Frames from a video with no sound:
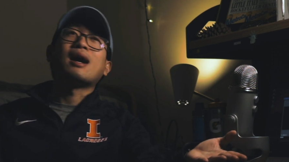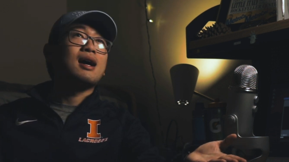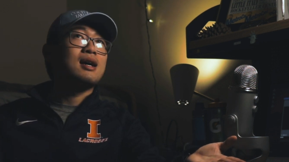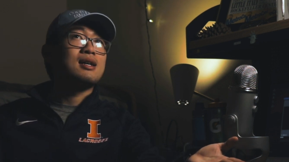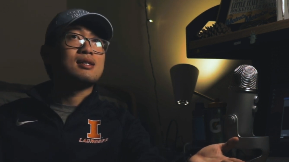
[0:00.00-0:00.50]

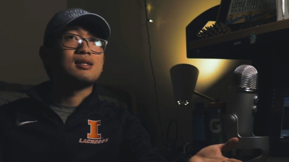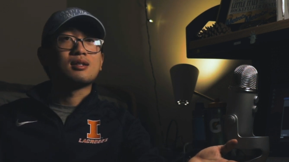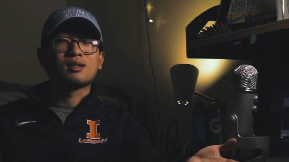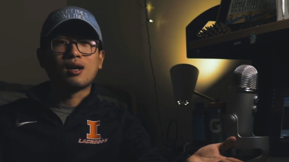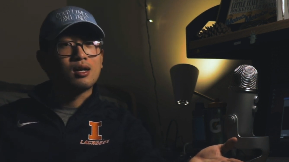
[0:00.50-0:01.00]
ass
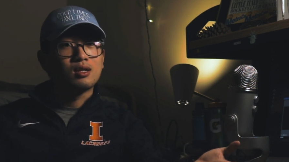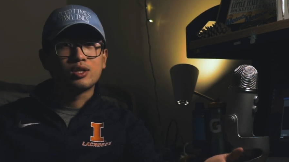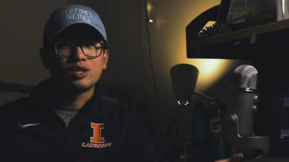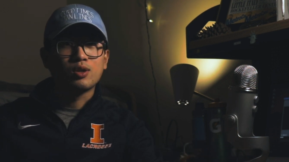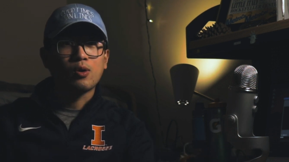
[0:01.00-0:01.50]

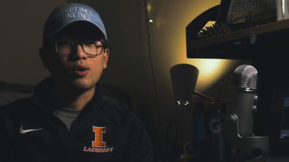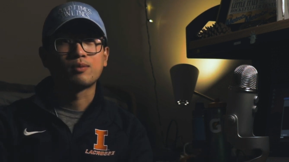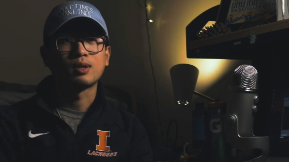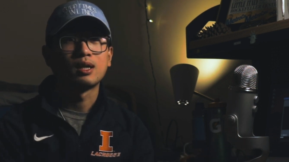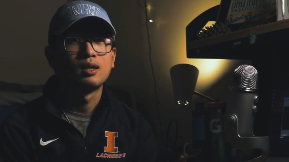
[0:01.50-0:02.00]
college
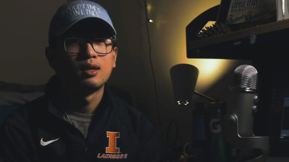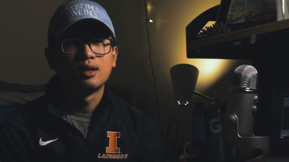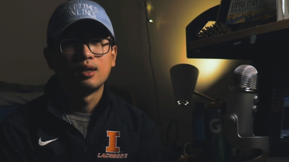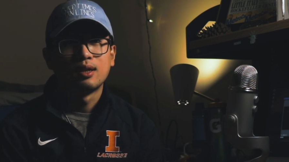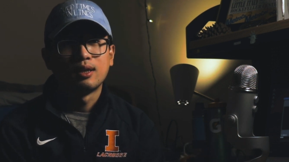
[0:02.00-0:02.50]
dorm
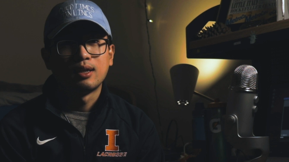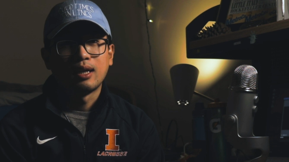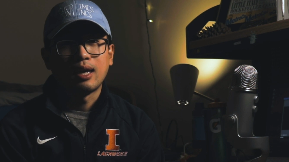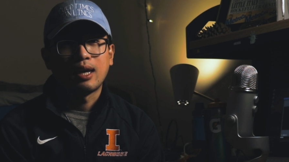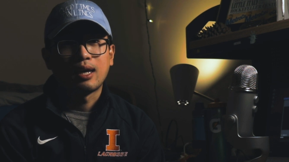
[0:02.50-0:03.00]

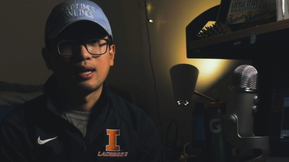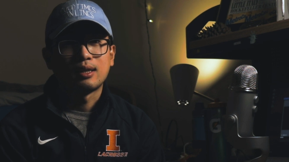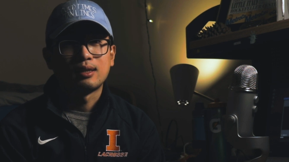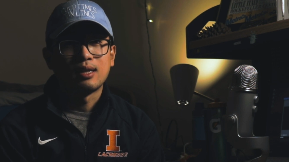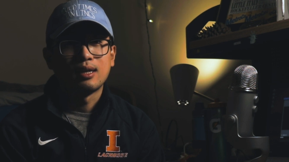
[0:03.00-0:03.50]

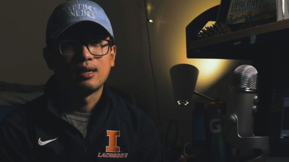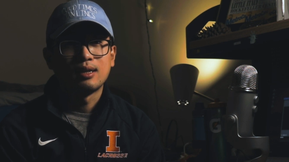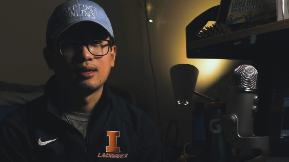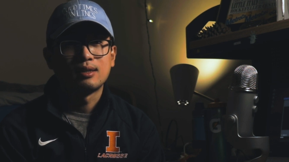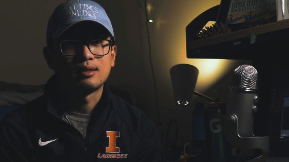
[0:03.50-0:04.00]
and
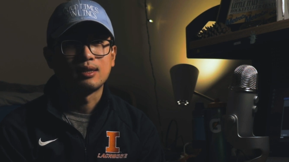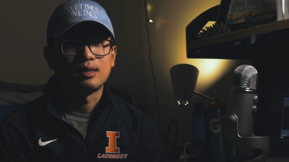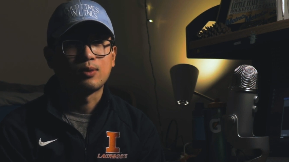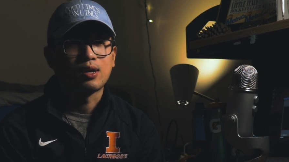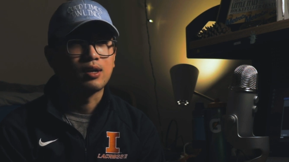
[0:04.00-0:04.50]
see
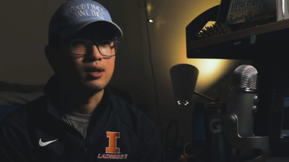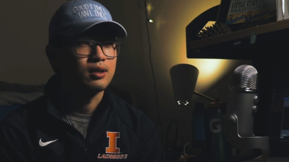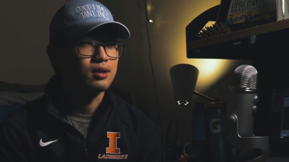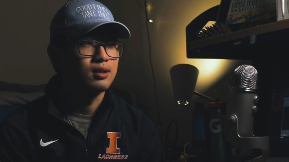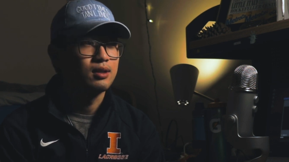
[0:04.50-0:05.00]

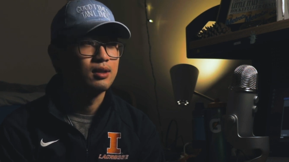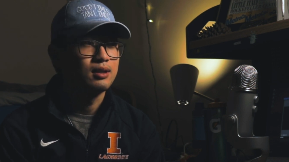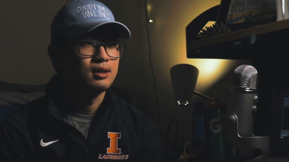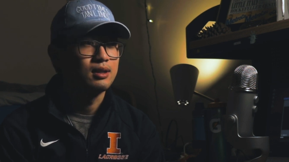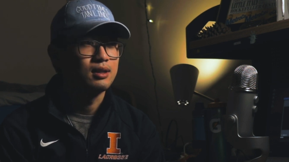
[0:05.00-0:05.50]
where
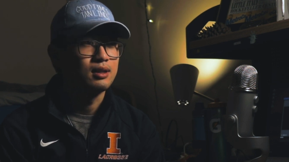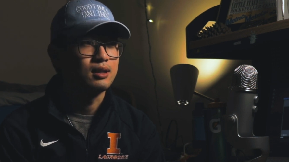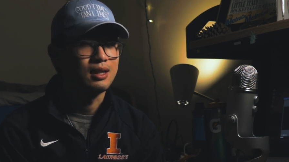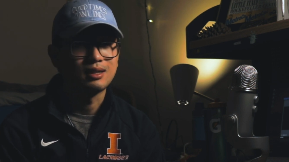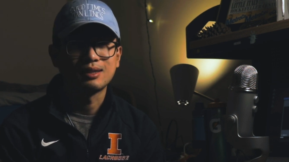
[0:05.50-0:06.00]

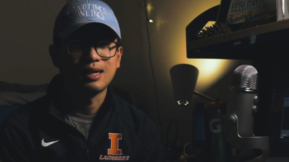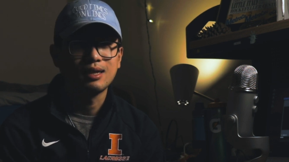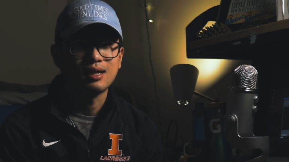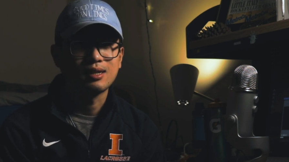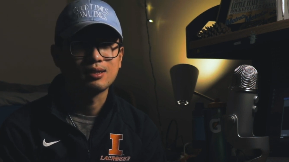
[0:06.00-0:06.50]
things
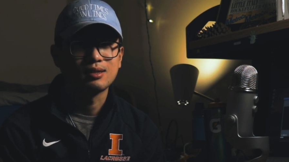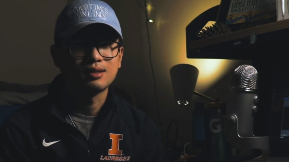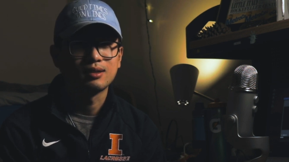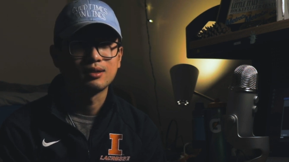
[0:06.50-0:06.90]
take us.